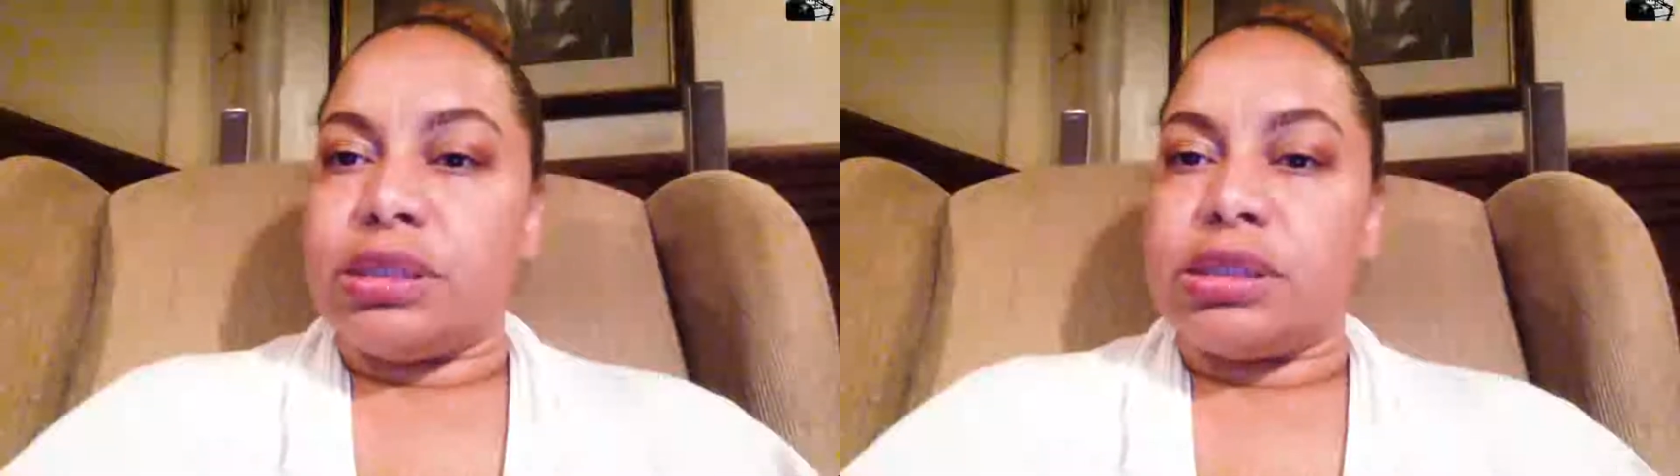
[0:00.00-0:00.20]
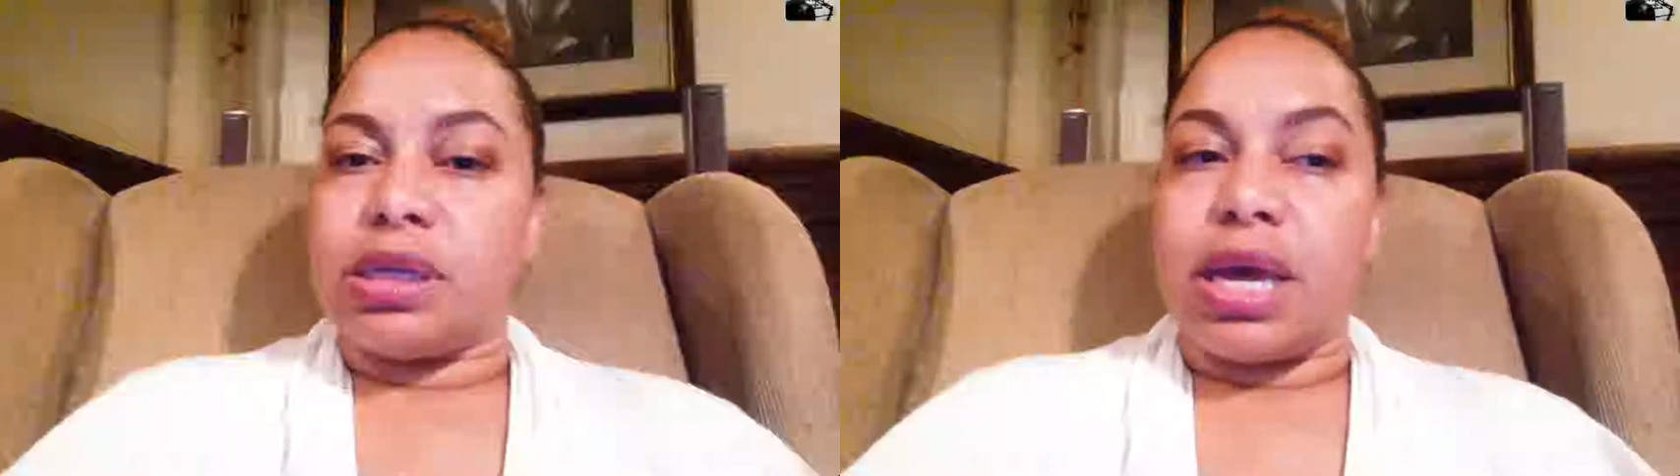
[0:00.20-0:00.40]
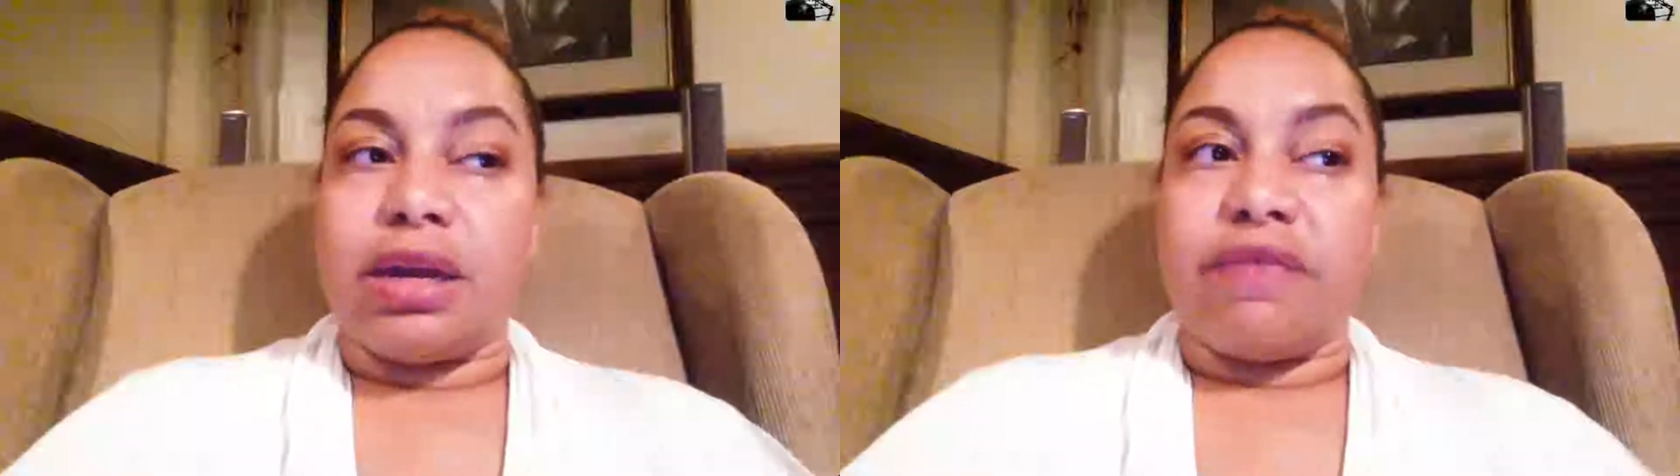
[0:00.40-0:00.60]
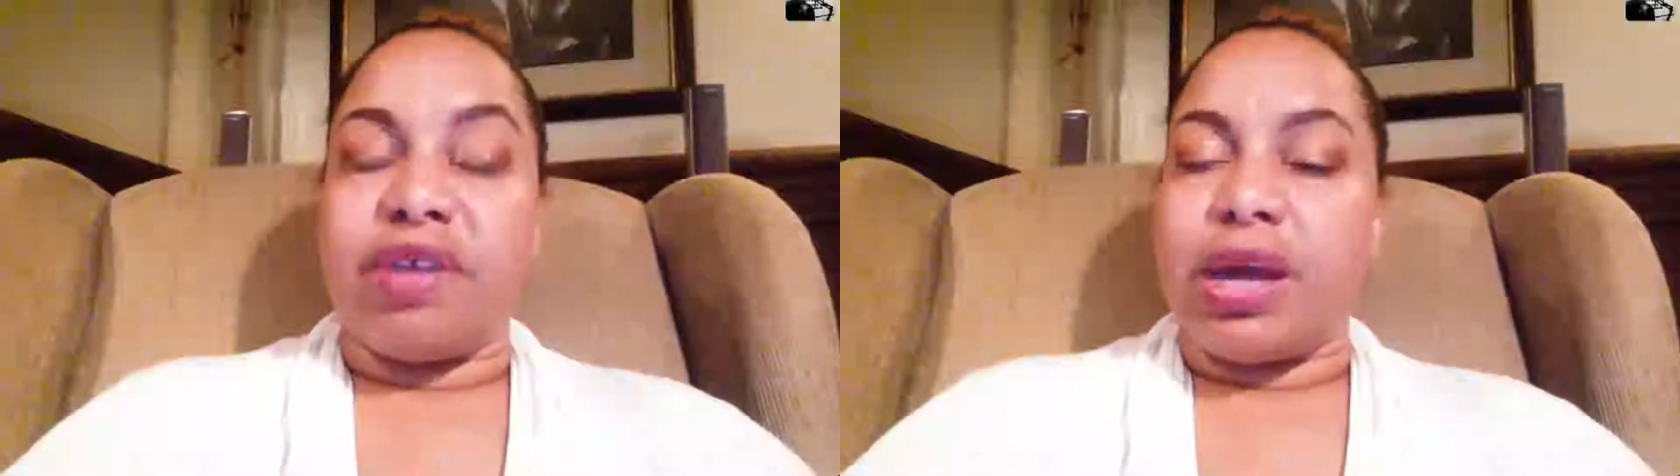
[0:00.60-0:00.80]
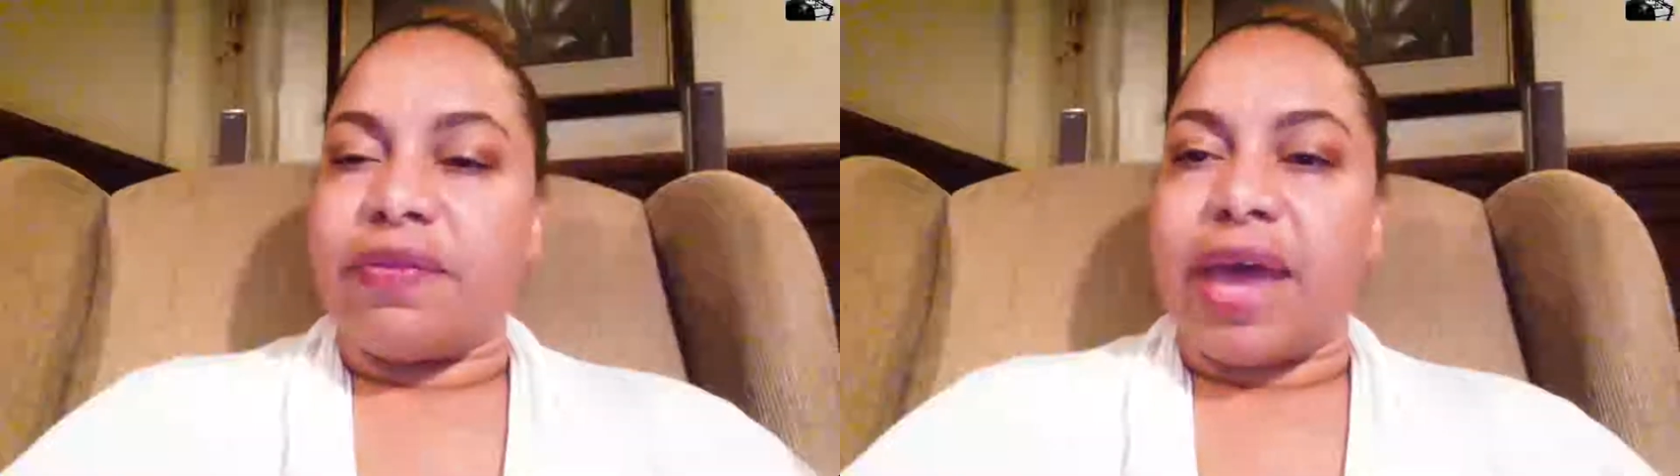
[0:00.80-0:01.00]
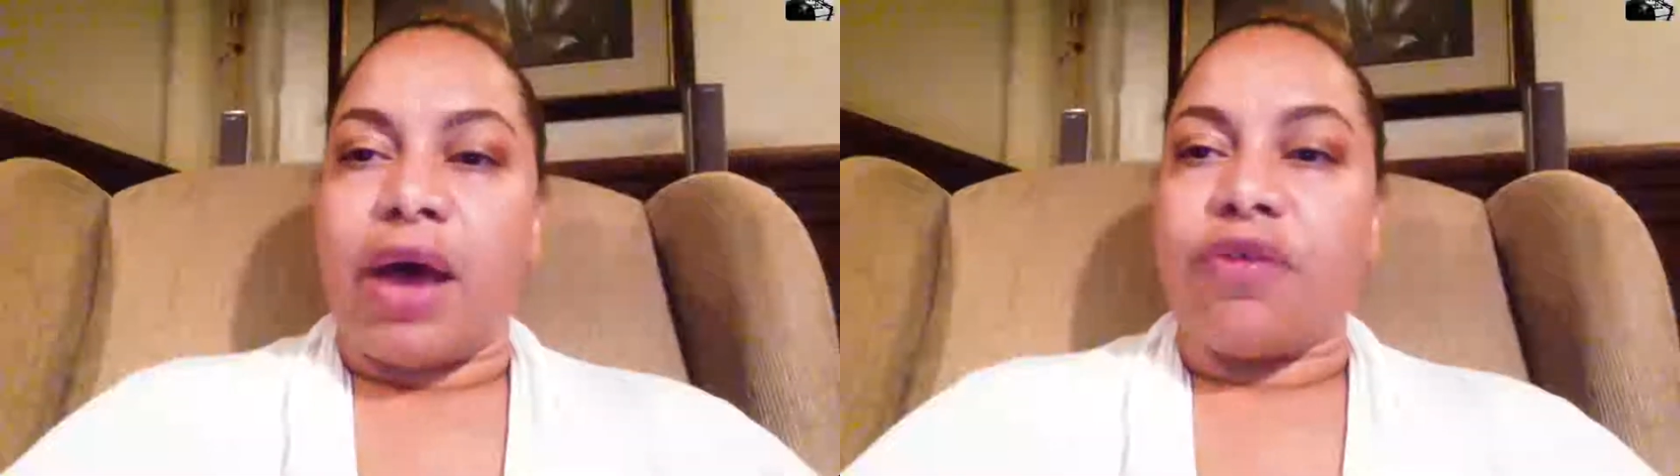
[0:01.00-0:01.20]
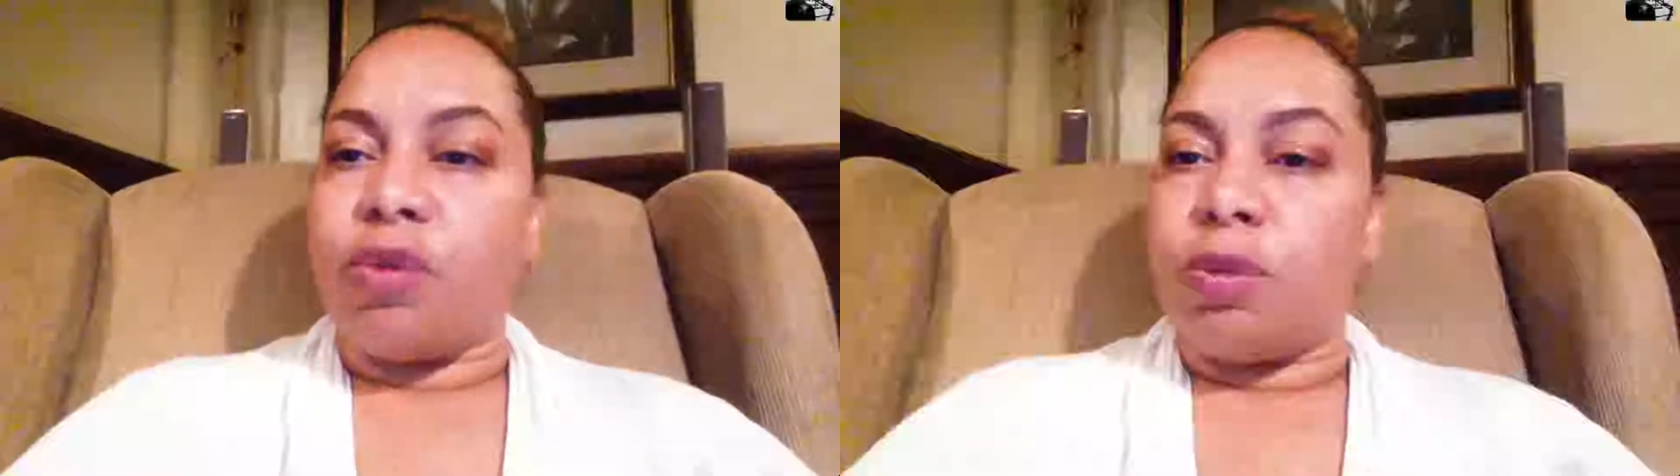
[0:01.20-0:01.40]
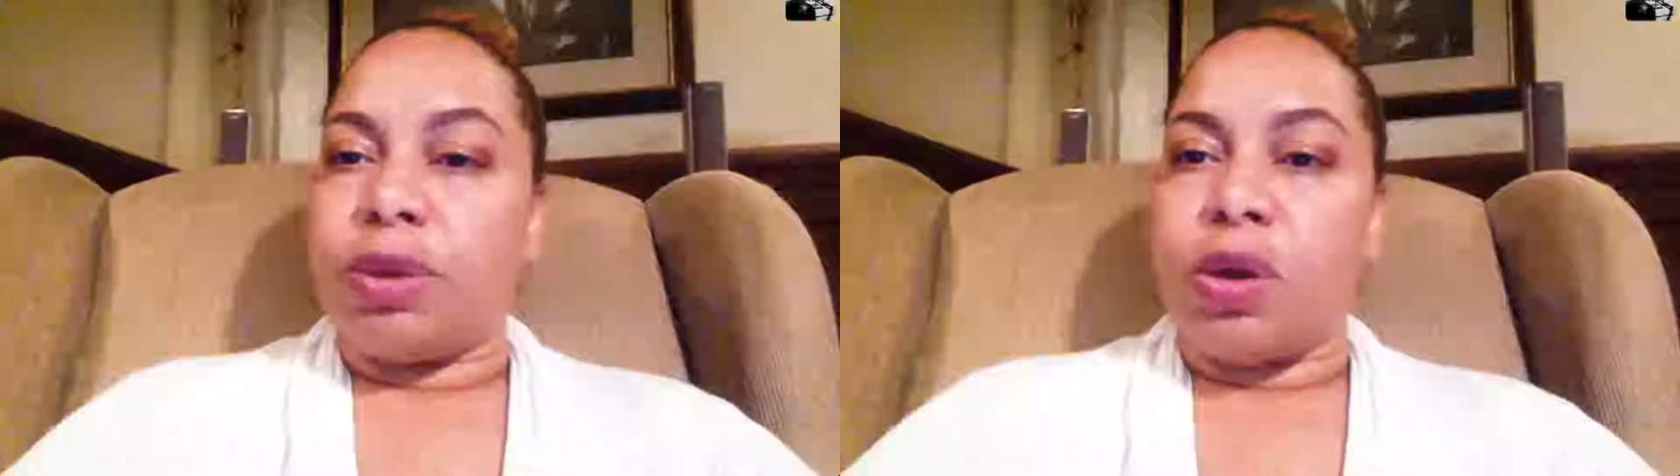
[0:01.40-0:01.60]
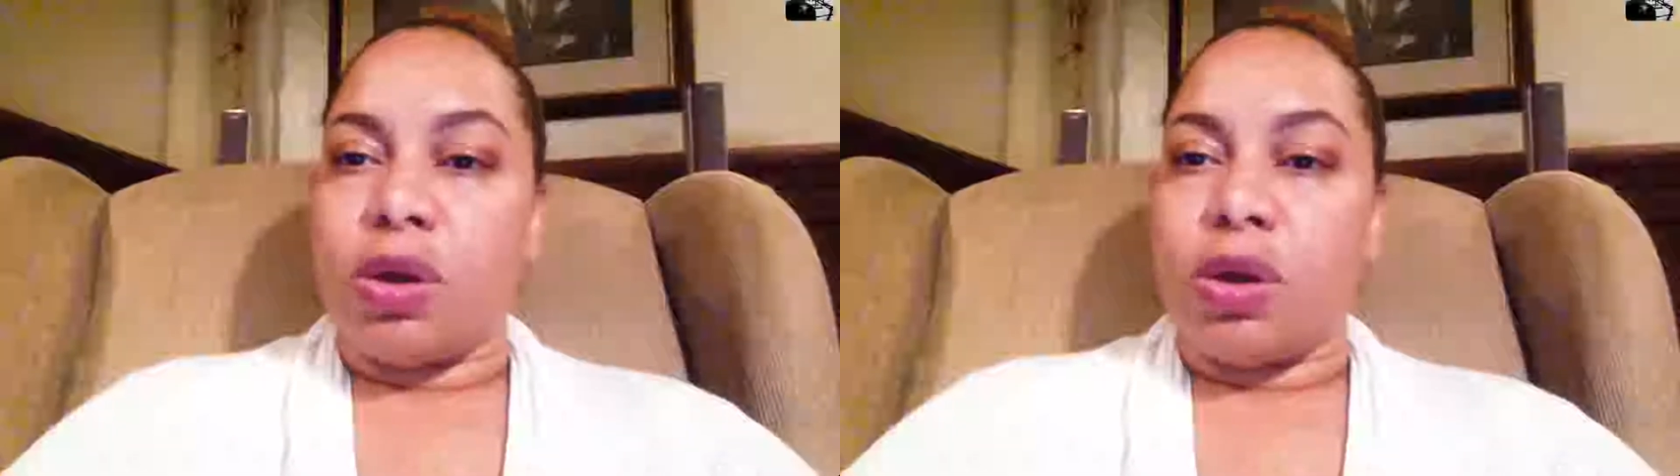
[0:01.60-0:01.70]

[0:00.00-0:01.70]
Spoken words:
to kind of fit out the house will be all